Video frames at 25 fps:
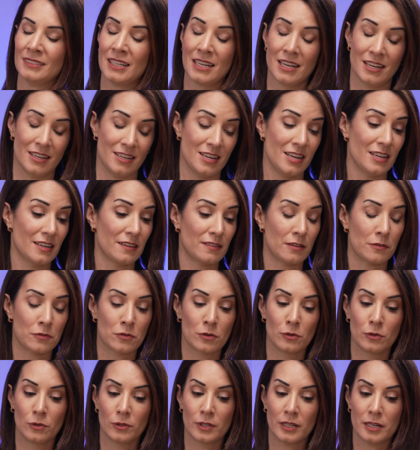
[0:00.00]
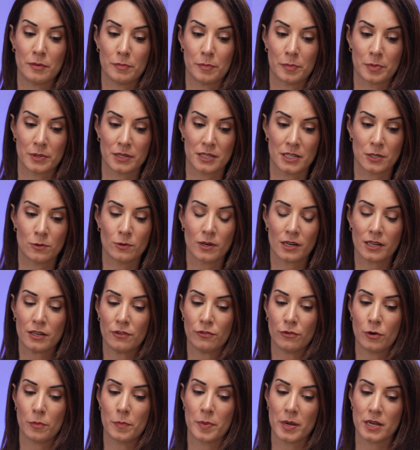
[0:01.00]
Yes, absolutely, particularly
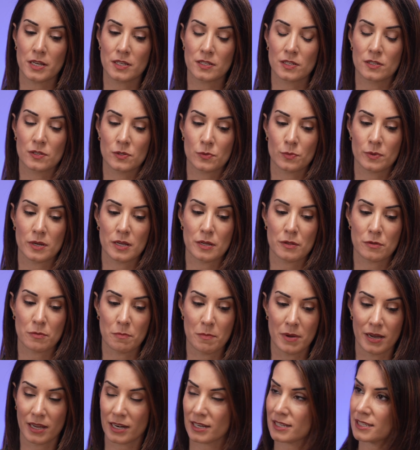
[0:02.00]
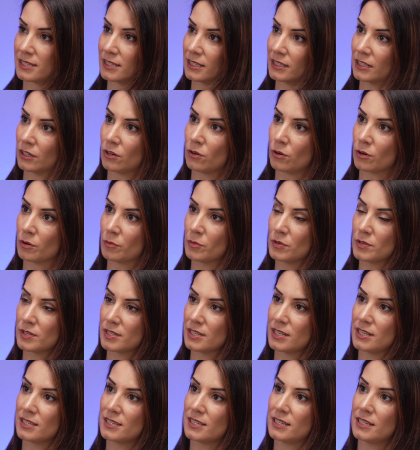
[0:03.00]
for patients with metastatic
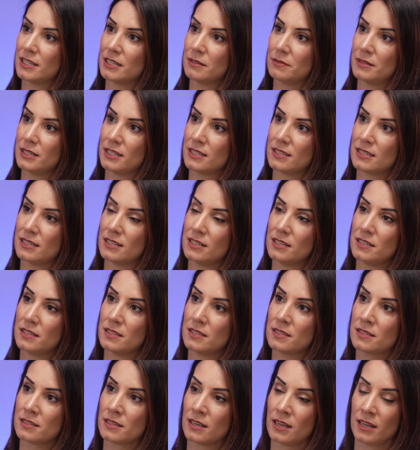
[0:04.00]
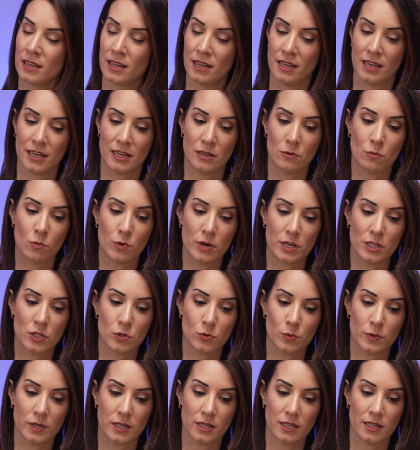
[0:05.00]
hormone-sensitive disease, in which
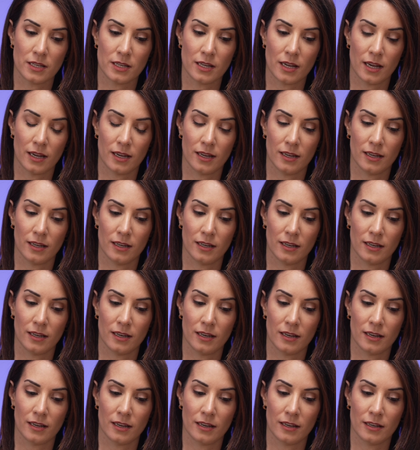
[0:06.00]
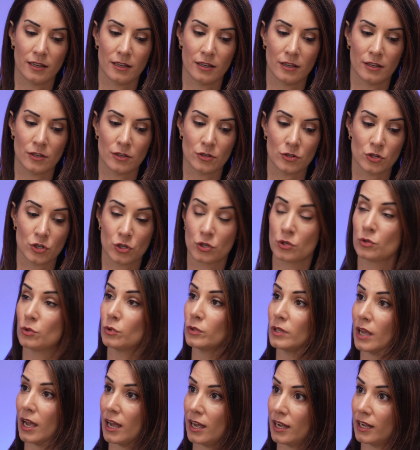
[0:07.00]
we
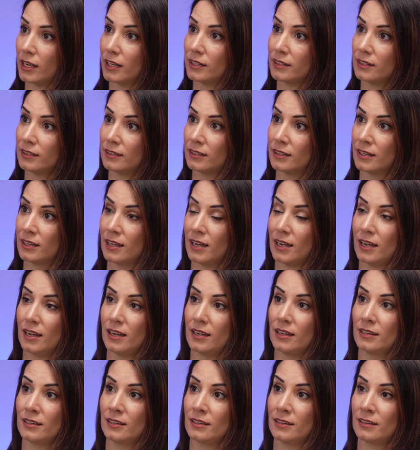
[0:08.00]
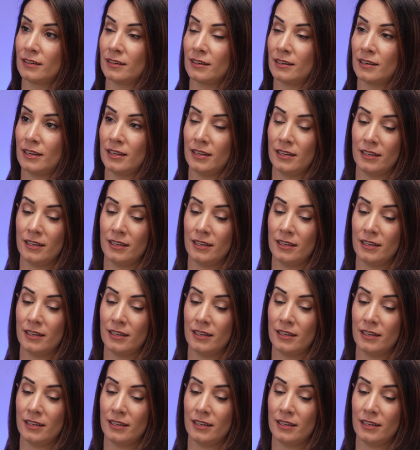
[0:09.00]
should add an